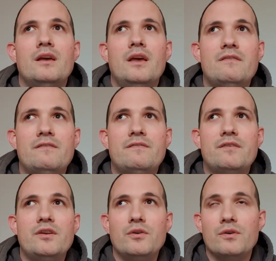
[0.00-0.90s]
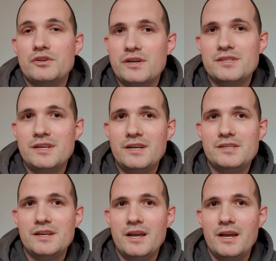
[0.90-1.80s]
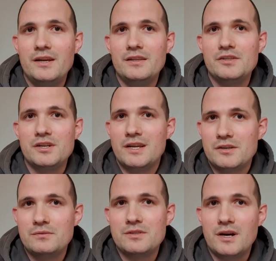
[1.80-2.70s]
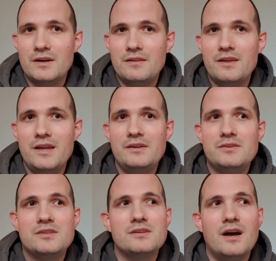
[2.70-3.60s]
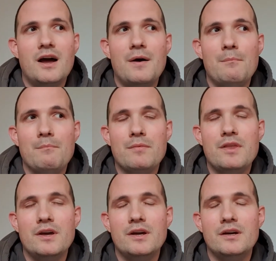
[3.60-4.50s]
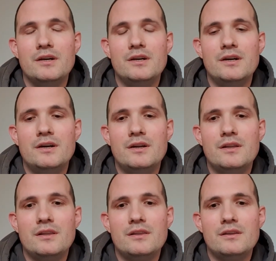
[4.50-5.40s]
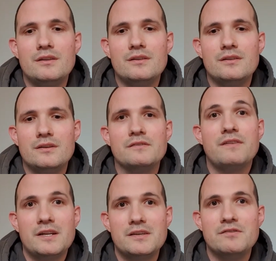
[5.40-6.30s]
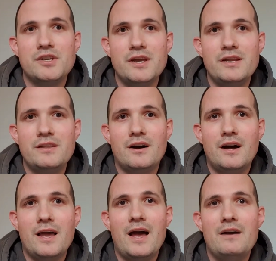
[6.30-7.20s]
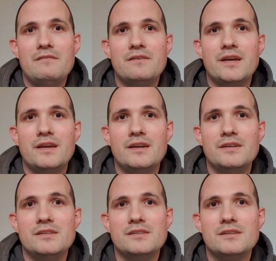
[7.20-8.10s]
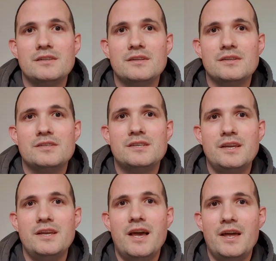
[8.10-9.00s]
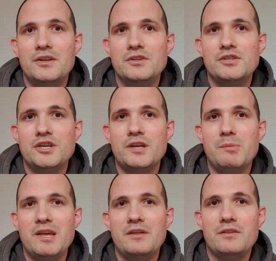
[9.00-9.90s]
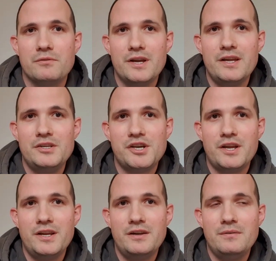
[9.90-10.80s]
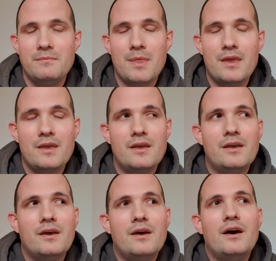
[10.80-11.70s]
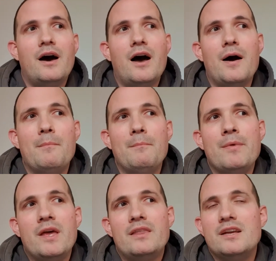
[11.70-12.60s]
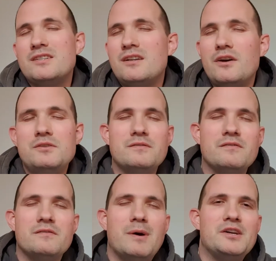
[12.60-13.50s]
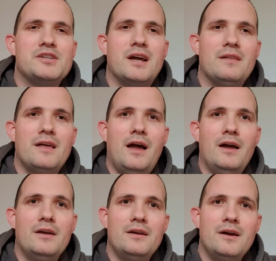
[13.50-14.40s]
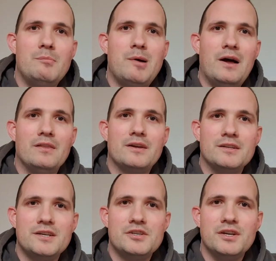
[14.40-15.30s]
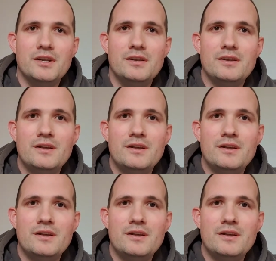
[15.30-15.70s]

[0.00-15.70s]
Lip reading: If you're interested in the genetical side of things, the defective gene that I have is the CNGB3 gene. There's loads of information out there about the condition.